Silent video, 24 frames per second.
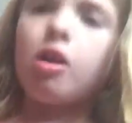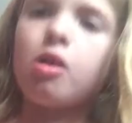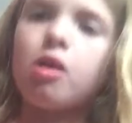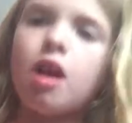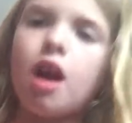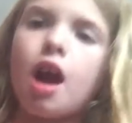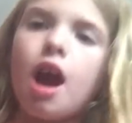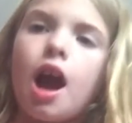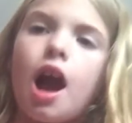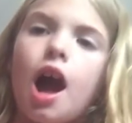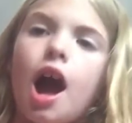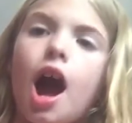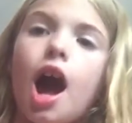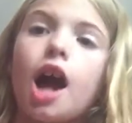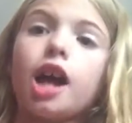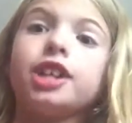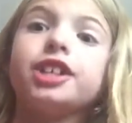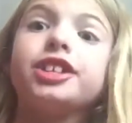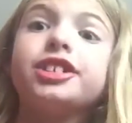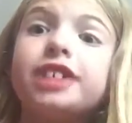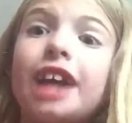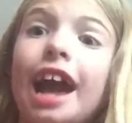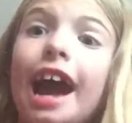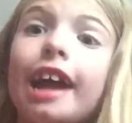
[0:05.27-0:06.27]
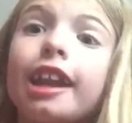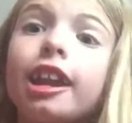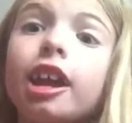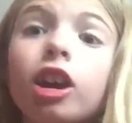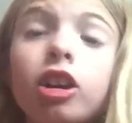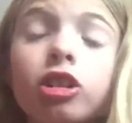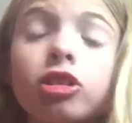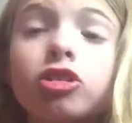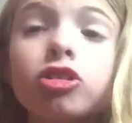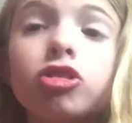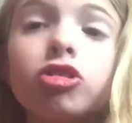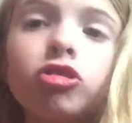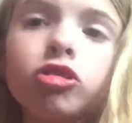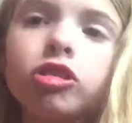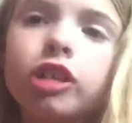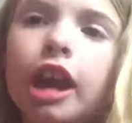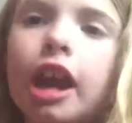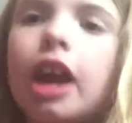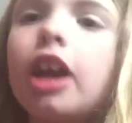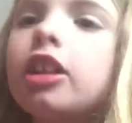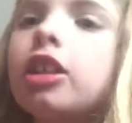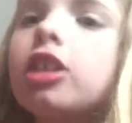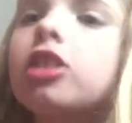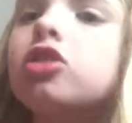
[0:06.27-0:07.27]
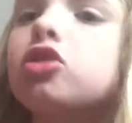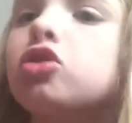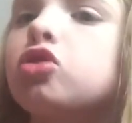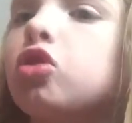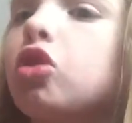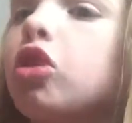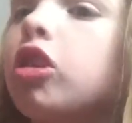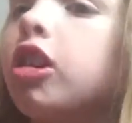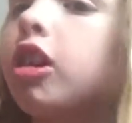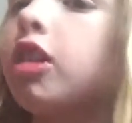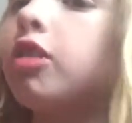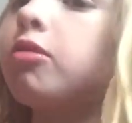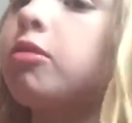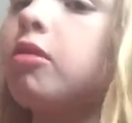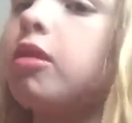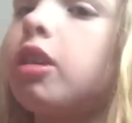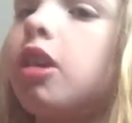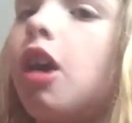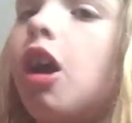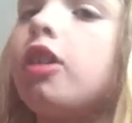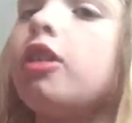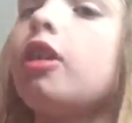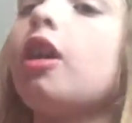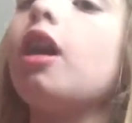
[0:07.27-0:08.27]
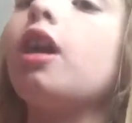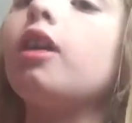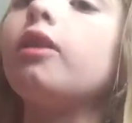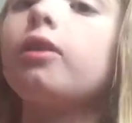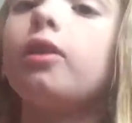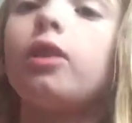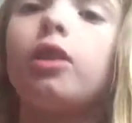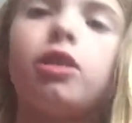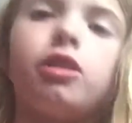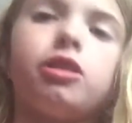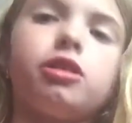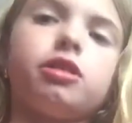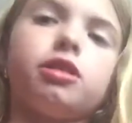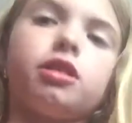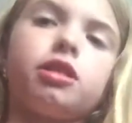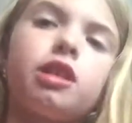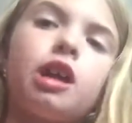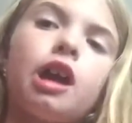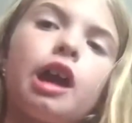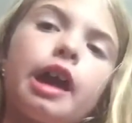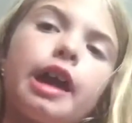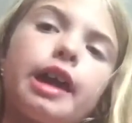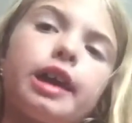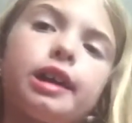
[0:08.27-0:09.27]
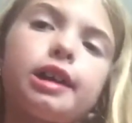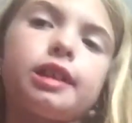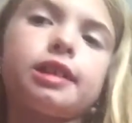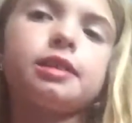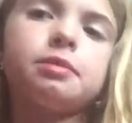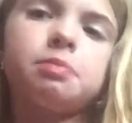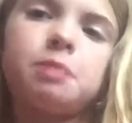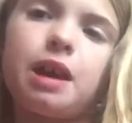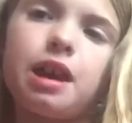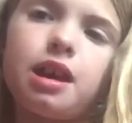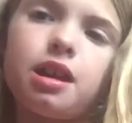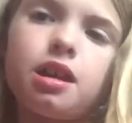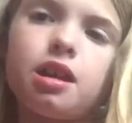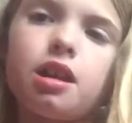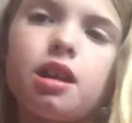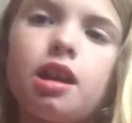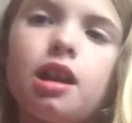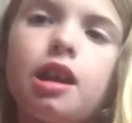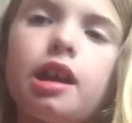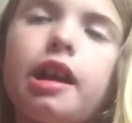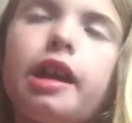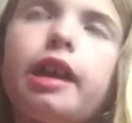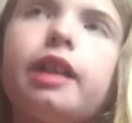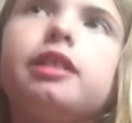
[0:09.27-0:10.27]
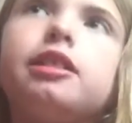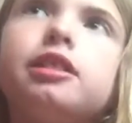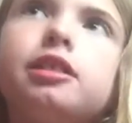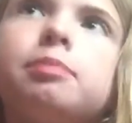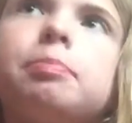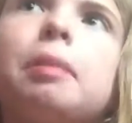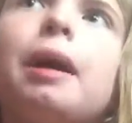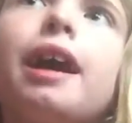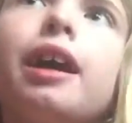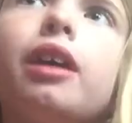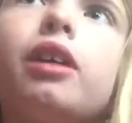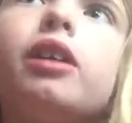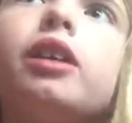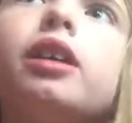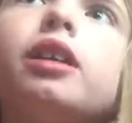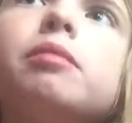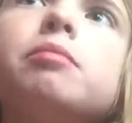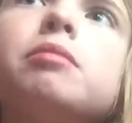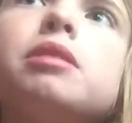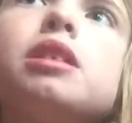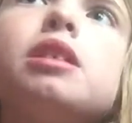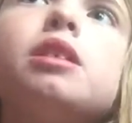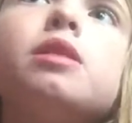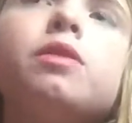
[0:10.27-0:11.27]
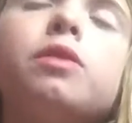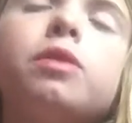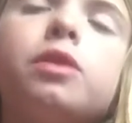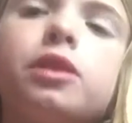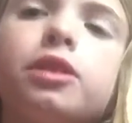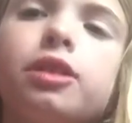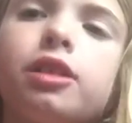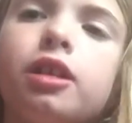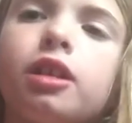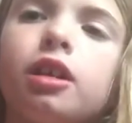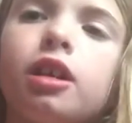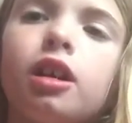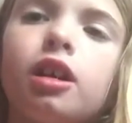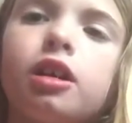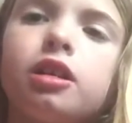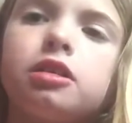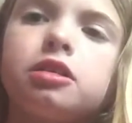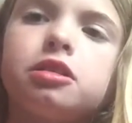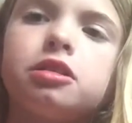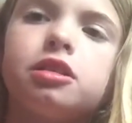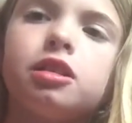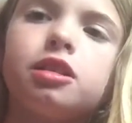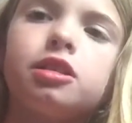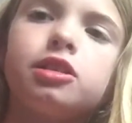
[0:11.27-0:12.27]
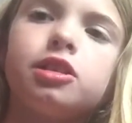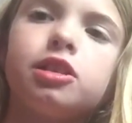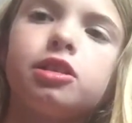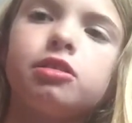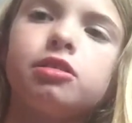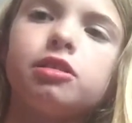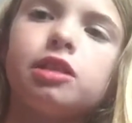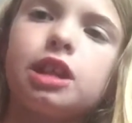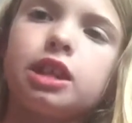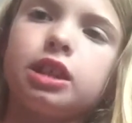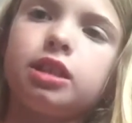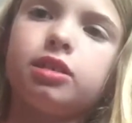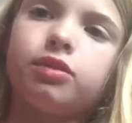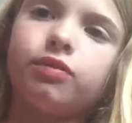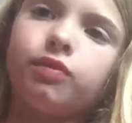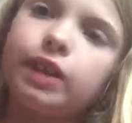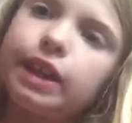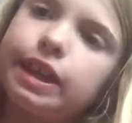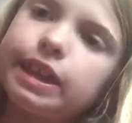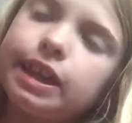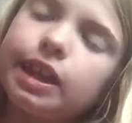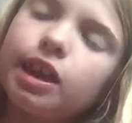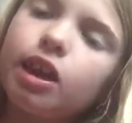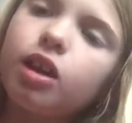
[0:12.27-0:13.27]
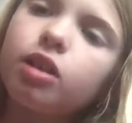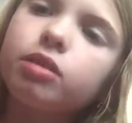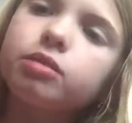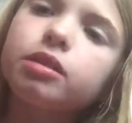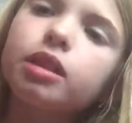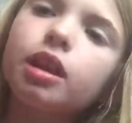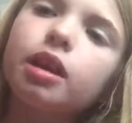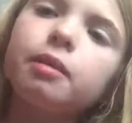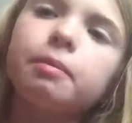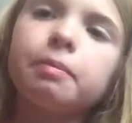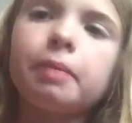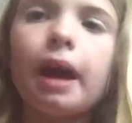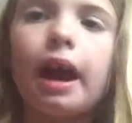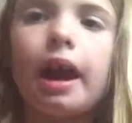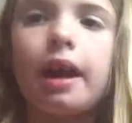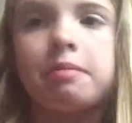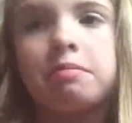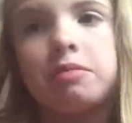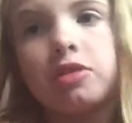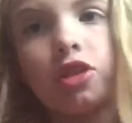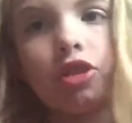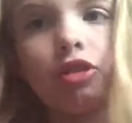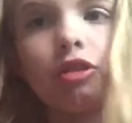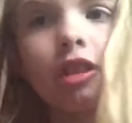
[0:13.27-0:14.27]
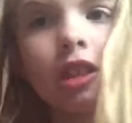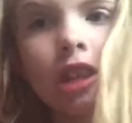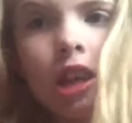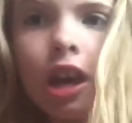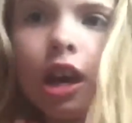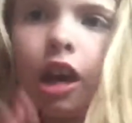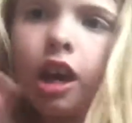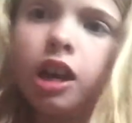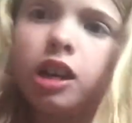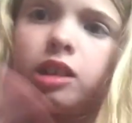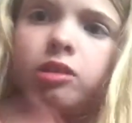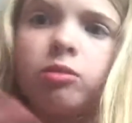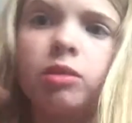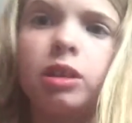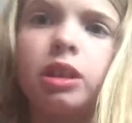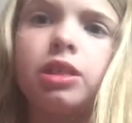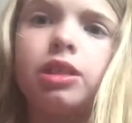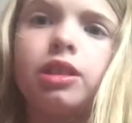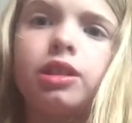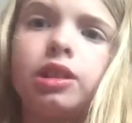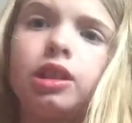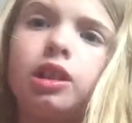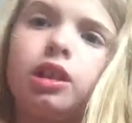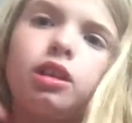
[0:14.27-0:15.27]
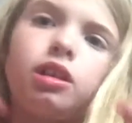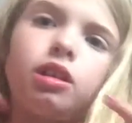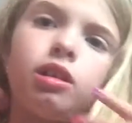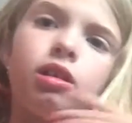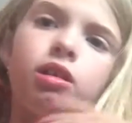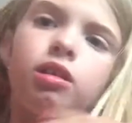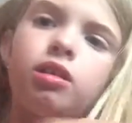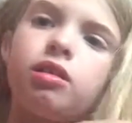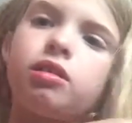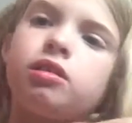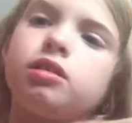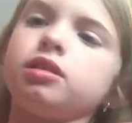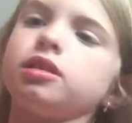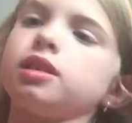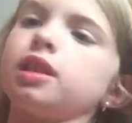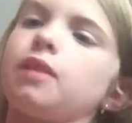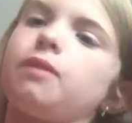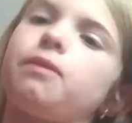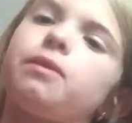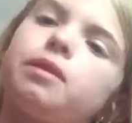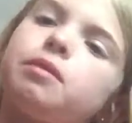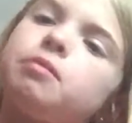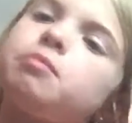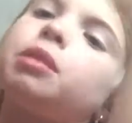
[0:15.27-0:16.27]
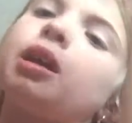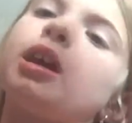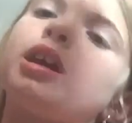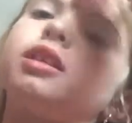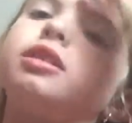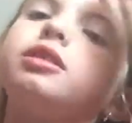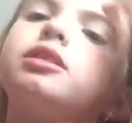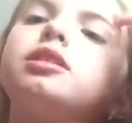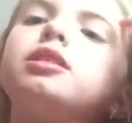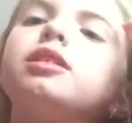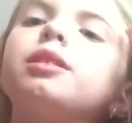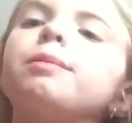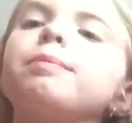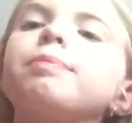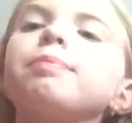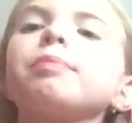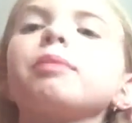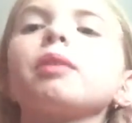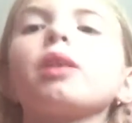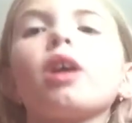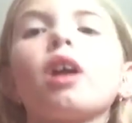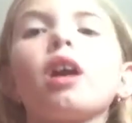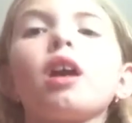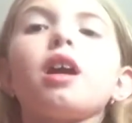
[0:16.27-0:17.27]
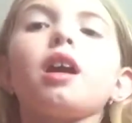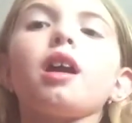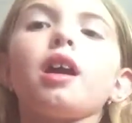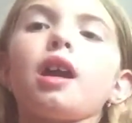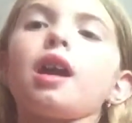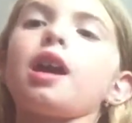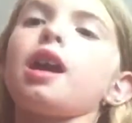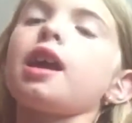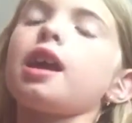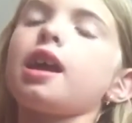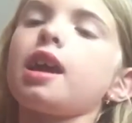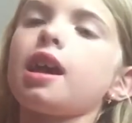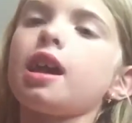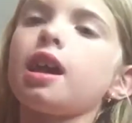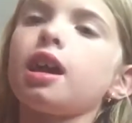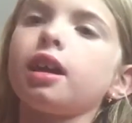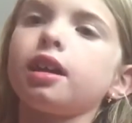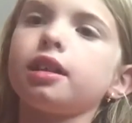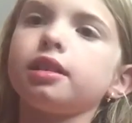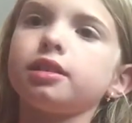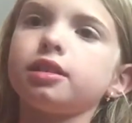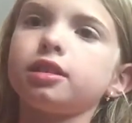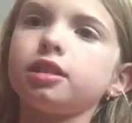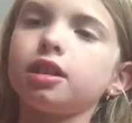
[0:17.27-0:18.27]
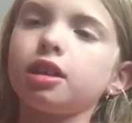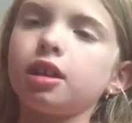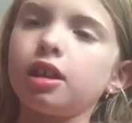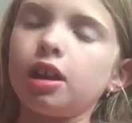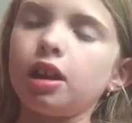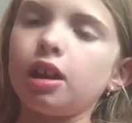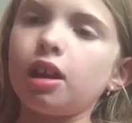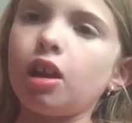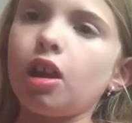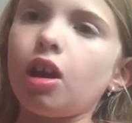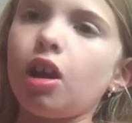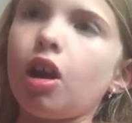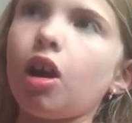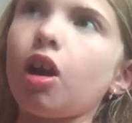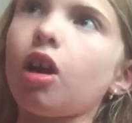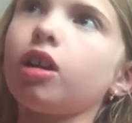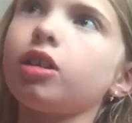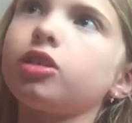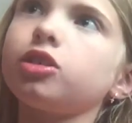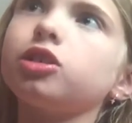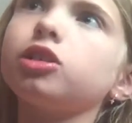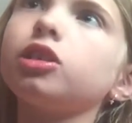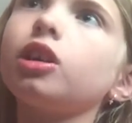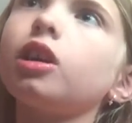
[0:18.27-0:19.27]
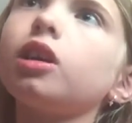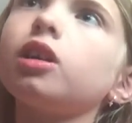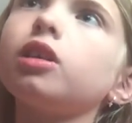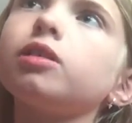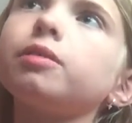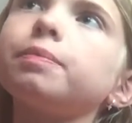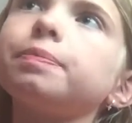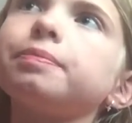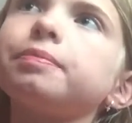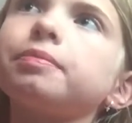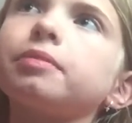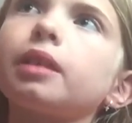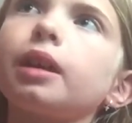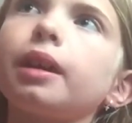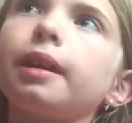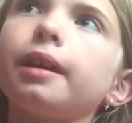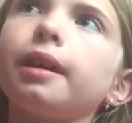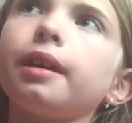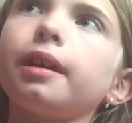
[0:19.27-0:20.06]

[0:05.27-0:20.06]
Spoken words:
know, a shout out to Kayla's Toy World for inspiring me to do this video, but I'm doing it with a little different parts. And also,